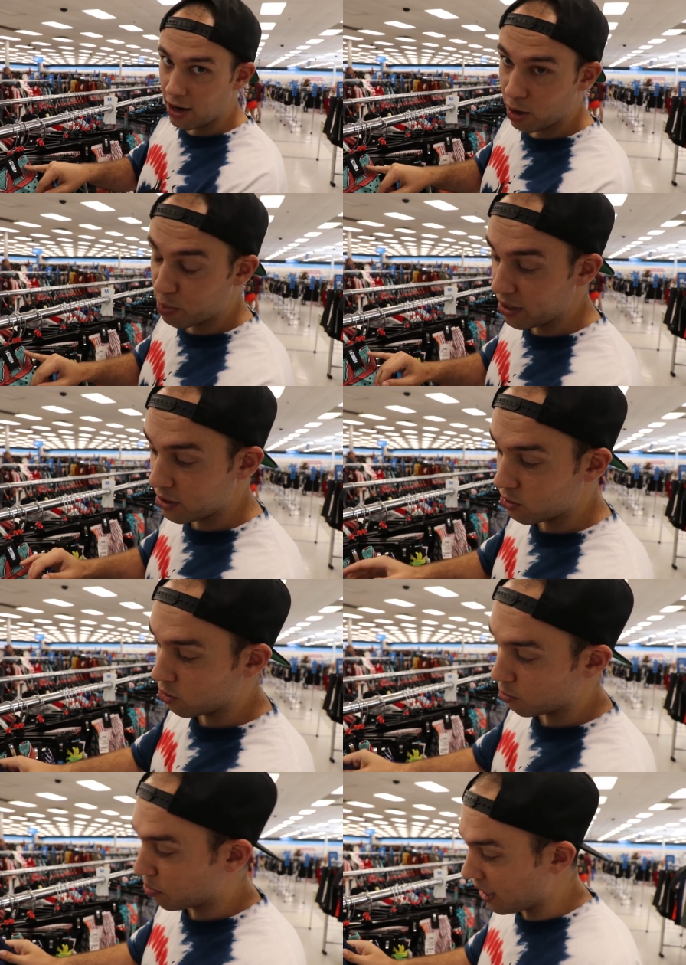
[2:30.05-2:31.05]
They are pretty
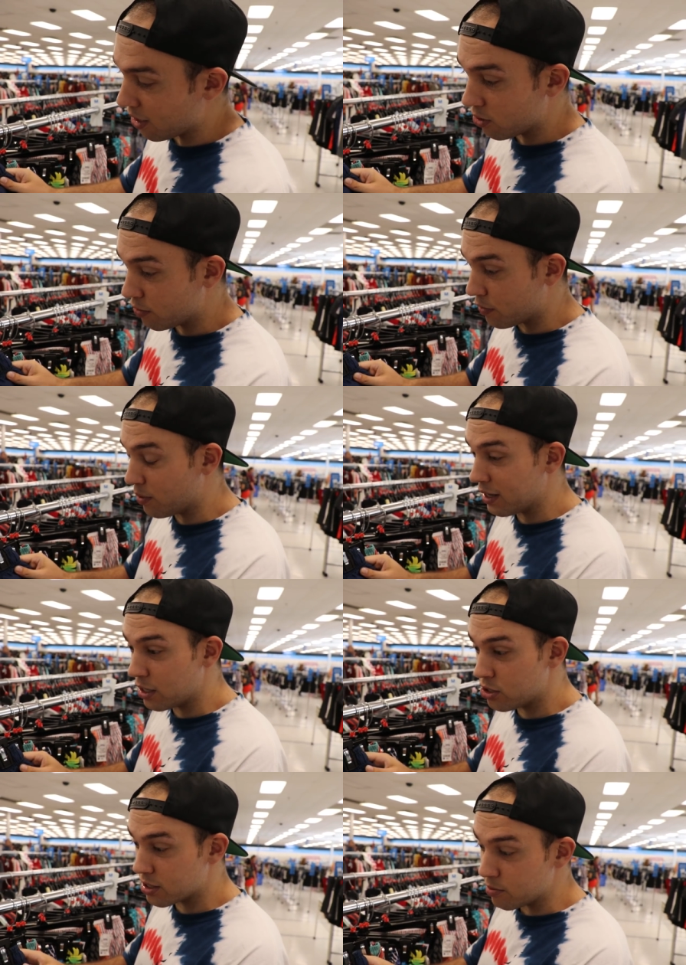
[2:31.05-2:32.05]
cool, but I don't know if I want to
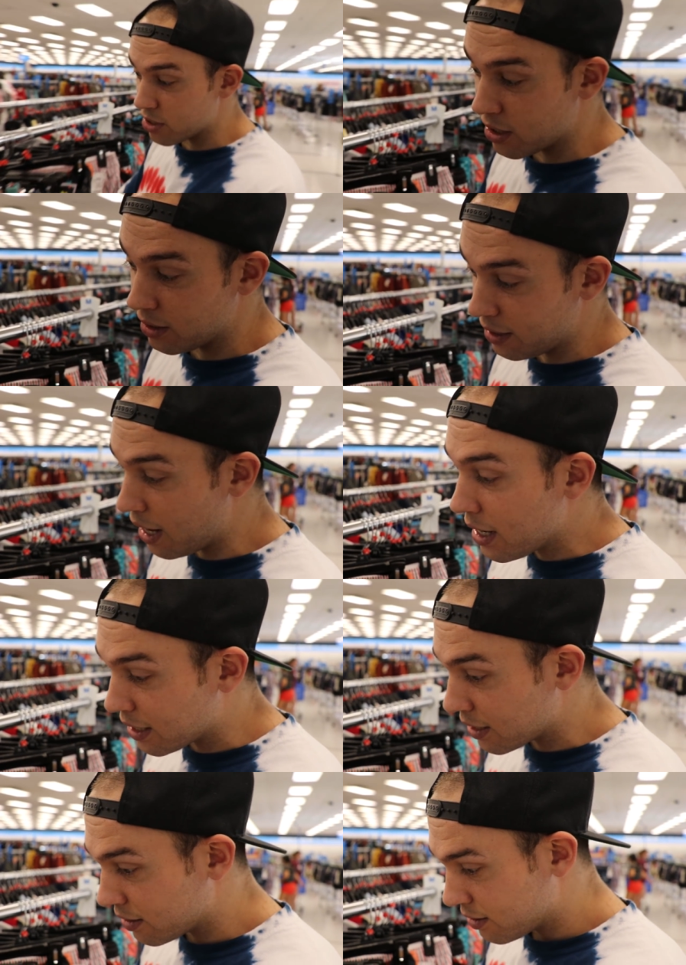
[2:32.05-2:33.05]
get you something you're going to
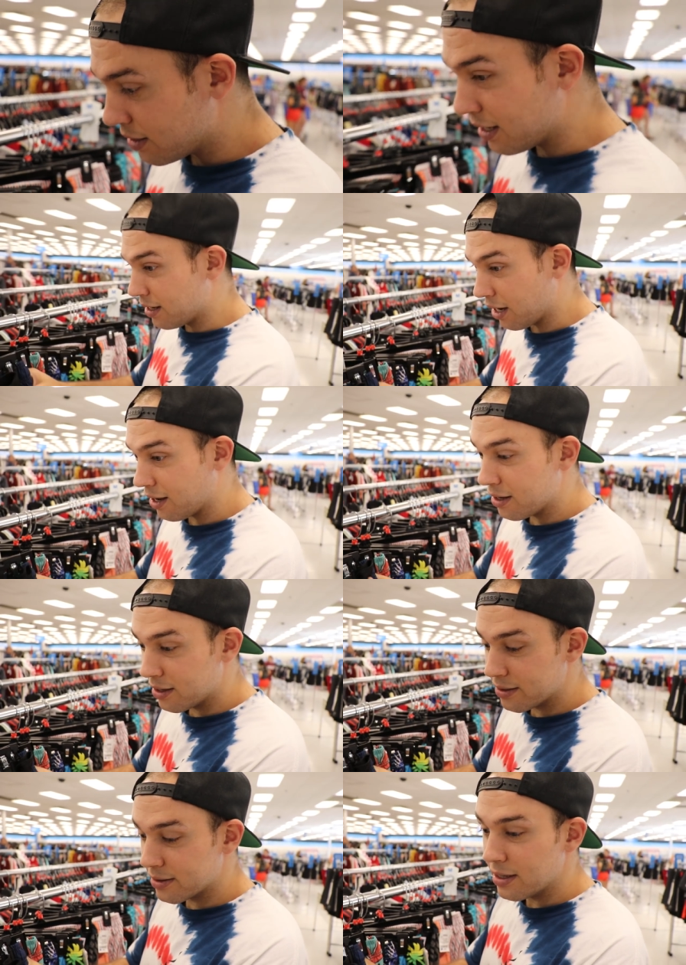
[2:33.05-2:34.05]
like. What do you mean?